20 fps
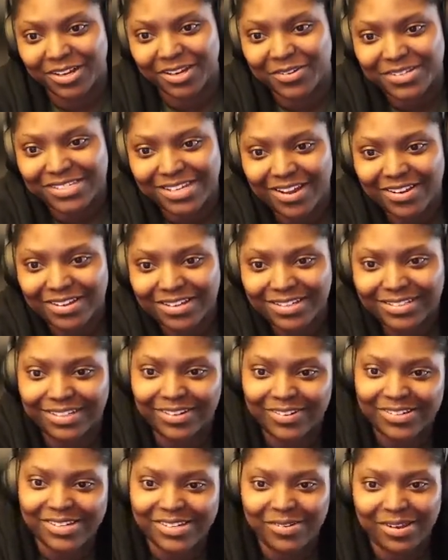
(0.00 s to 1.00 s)
It's all good
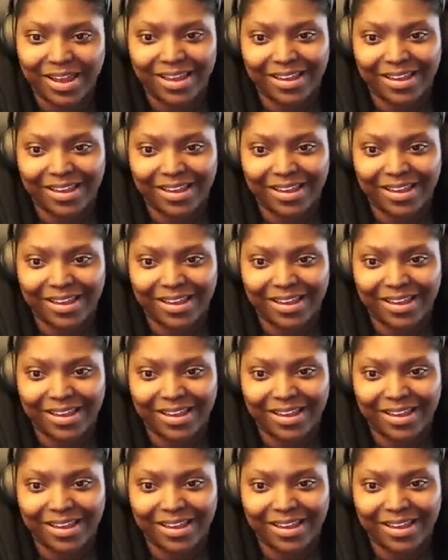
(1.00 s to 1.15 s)
though. It's okay.